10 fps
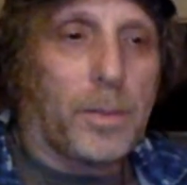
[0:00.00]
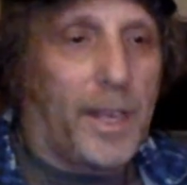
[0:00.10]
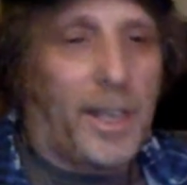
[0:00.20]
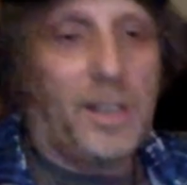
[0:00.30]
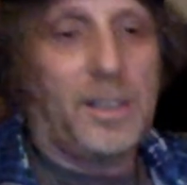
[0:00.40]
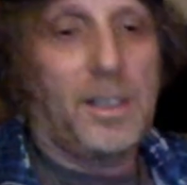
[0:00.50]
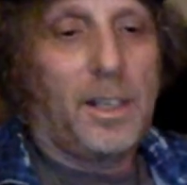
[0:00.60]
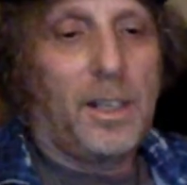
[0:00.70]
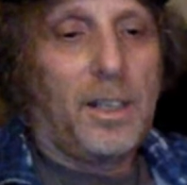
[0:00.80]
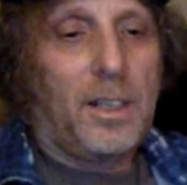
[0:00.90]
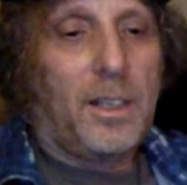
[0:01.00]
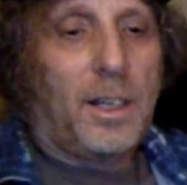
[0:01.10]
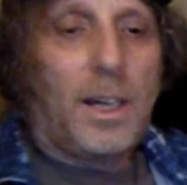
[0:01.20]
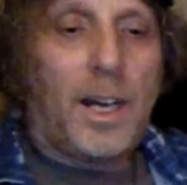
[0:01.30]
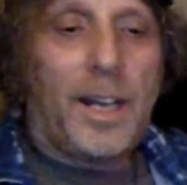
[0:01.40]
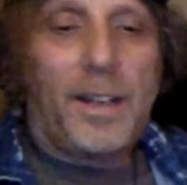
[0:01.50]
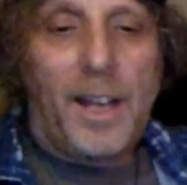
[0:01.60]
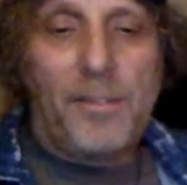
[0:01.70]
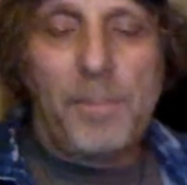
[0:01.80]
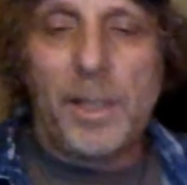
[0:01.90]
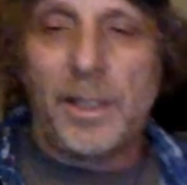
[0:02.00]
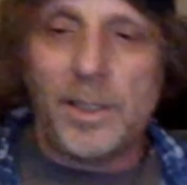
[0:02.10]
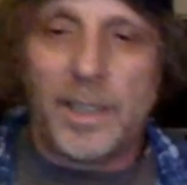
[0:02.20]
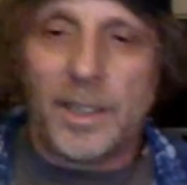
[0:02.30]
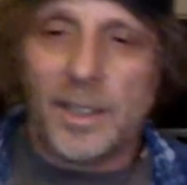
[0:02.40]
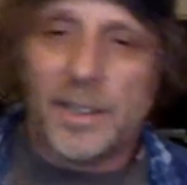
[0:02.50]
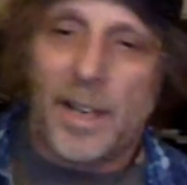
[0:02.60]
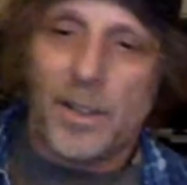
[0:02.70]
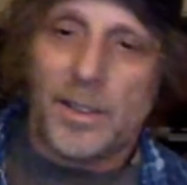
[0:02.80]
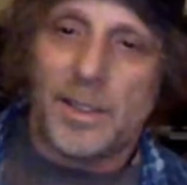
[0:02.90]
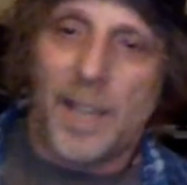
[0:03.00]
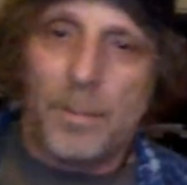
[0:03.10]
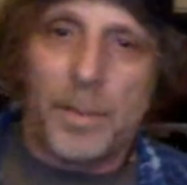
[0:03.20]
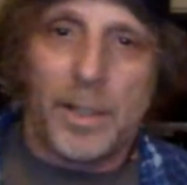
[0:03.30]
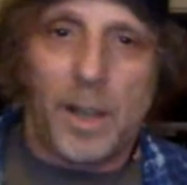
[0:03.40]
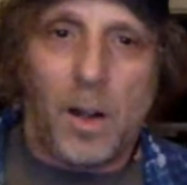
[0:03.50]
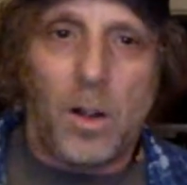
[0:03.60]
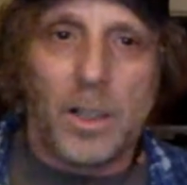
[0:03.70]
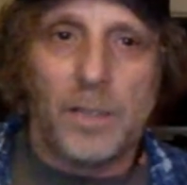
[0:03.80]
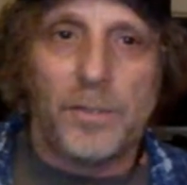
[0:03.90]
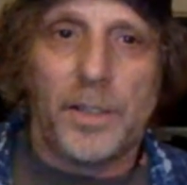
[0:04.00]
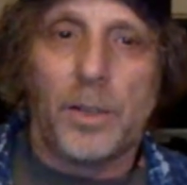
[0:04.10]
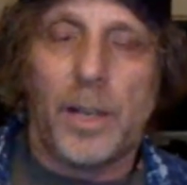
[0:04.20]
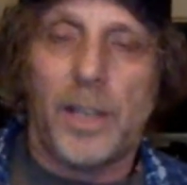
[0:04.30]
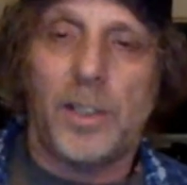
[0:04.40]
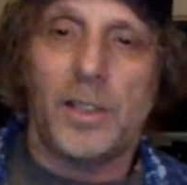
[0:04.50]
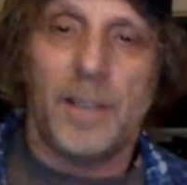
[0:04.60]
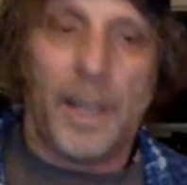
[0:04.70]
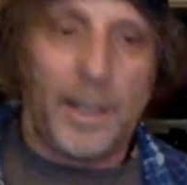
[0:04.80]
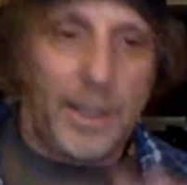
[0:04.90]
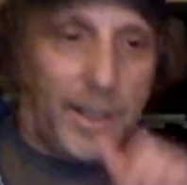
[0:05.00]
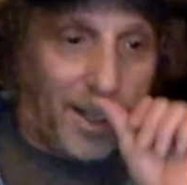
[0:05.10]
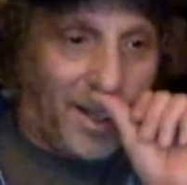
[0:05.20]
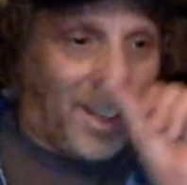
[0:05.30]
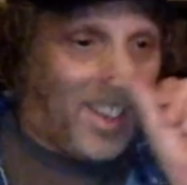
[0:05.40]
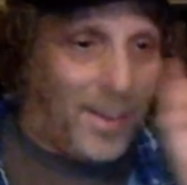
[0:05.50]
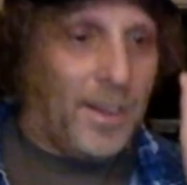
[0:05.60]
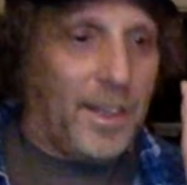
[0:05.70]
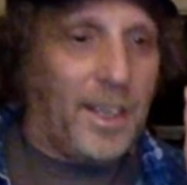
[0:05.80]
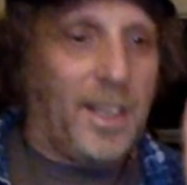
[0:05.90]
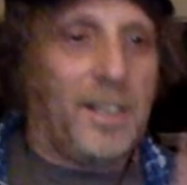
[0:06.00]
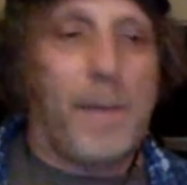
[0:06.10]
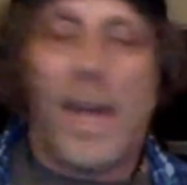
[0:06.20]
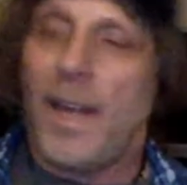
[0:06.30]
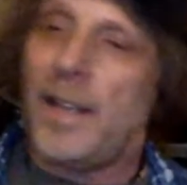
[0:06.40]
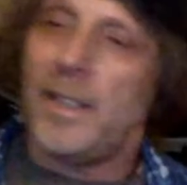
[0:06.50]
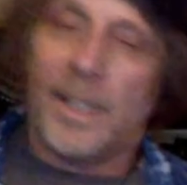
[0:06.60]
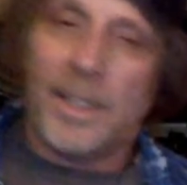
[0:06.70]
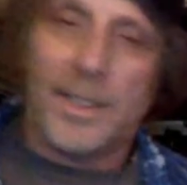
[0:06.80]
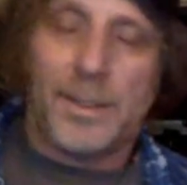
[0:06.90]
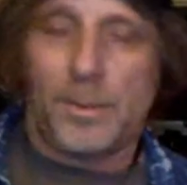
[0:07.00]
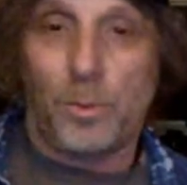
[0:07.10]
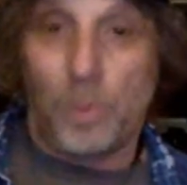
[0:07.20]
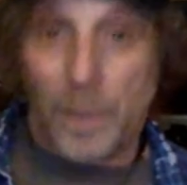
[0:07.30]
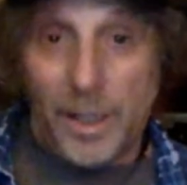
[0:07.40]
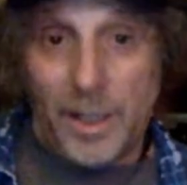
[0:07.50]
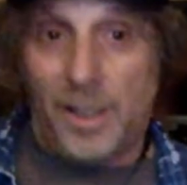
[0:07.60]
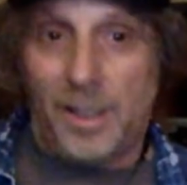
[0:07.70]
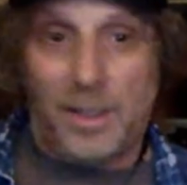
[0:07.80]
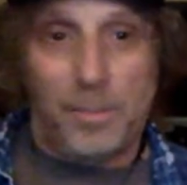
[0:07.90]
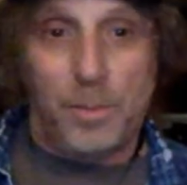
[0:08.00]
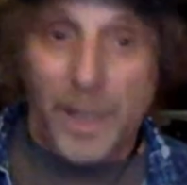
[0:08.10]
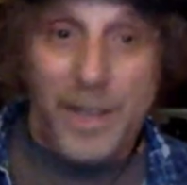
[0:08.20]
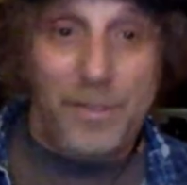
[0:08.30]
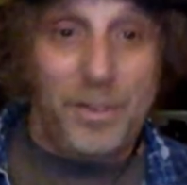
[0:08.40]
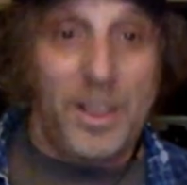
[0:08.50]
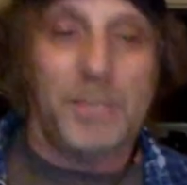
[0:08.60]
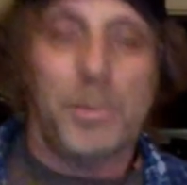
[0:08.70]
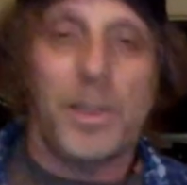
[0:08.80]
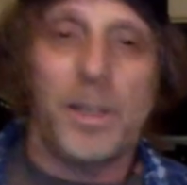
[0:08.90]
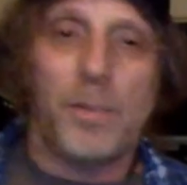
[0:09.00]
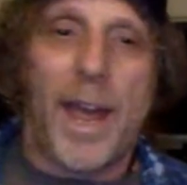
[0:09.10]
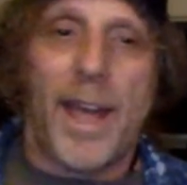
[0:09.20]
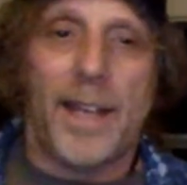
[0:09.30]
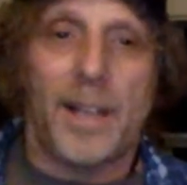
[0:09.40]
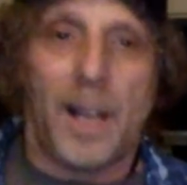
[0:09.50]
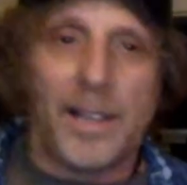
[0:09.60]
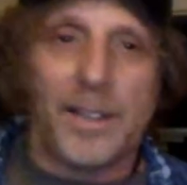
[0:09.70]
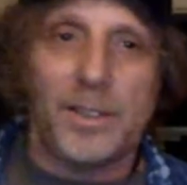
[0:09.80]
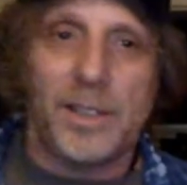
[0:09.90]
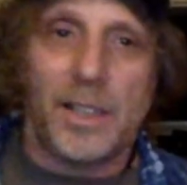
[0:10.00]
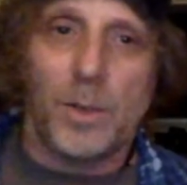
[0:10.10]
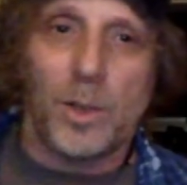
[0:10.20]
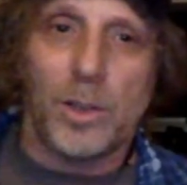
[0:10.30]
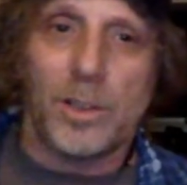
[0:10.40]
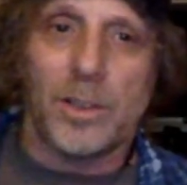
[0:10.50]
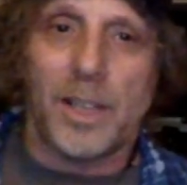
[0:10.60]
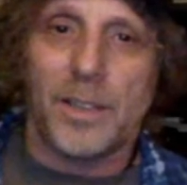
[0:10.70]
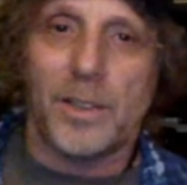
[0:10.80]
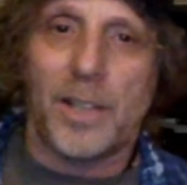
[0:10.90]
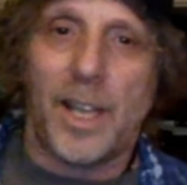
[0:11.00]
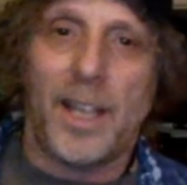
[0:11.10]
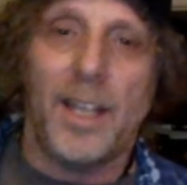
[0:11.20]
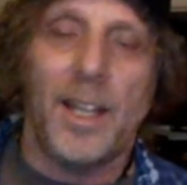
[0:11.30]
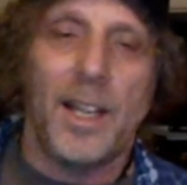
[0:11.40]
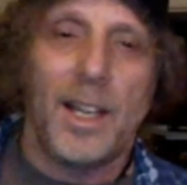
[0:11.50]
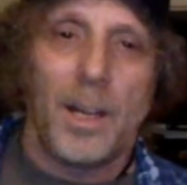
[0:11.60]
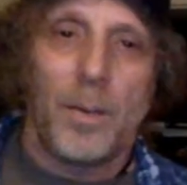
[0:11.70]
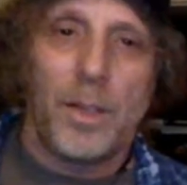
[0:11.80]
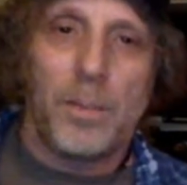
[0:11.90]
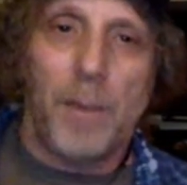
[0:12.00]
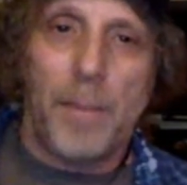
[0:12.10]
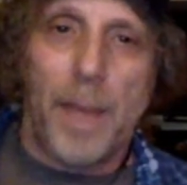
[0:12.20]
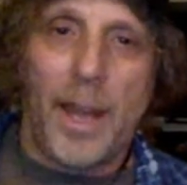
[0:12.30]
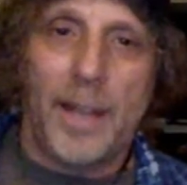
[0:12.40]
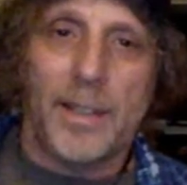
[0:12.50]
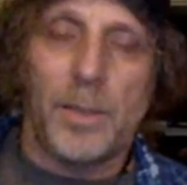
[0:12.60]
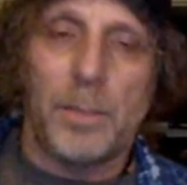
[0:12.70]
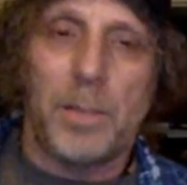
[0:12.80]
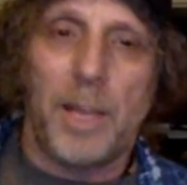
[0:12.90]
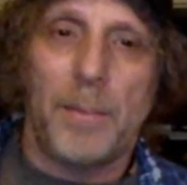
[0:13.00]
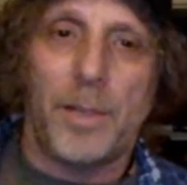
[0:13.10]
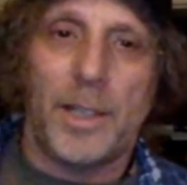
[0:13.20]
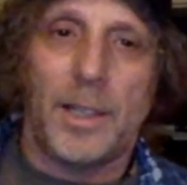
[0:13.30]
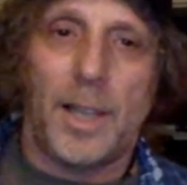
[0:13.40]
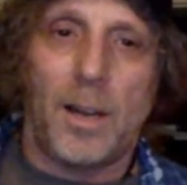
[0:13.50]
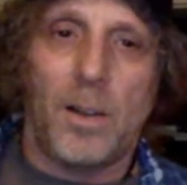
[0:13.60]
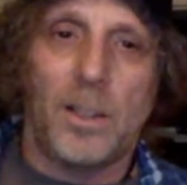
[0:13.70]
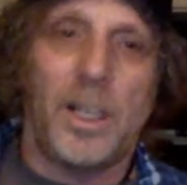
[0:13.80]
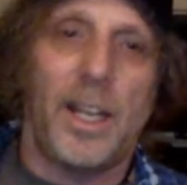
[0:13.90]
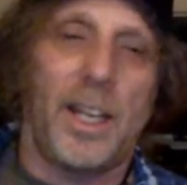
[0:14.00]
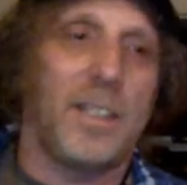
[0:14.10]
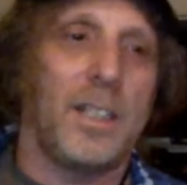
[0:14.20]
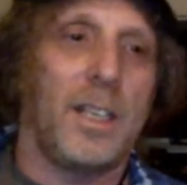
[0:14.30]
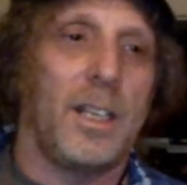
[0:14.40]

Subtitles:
and I've been using the Terra stamp in all configurations lately, and man, it is really pretty. It's pretty rad. I used it in rehearsal the other day with my band, and we play pretty loud, and